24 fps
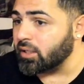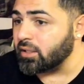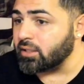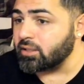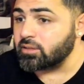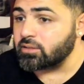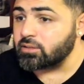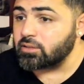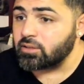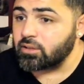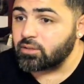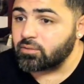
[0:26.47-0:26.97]

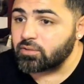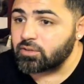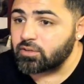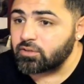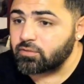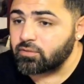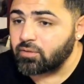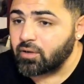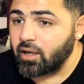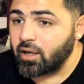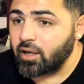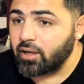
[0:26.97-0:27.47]
see if it's
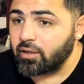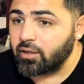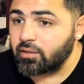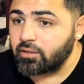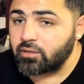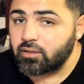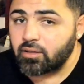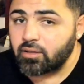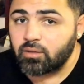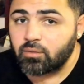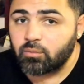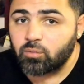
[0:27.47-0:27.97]
fire,
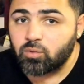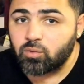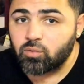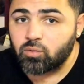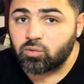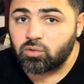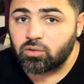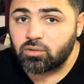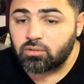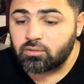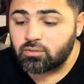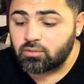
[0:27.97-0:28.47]
and
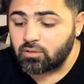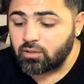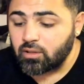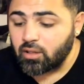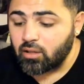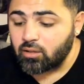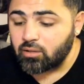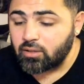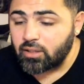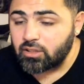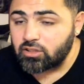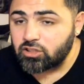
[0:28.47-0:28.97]
we'll
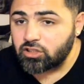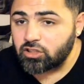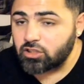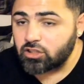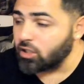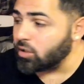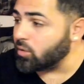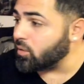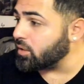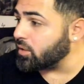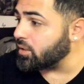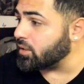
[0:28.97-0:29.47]
I'll let you
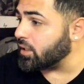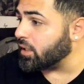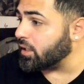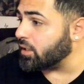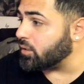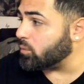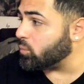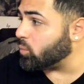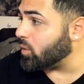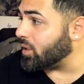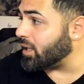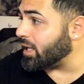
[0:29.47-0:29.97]
know at the
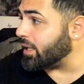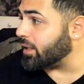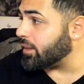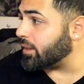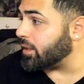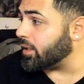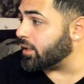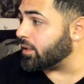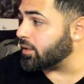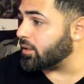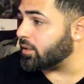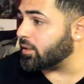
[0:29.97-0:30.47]
end what I
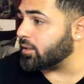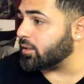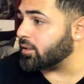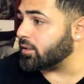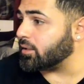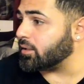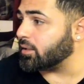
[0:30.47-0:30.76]
think.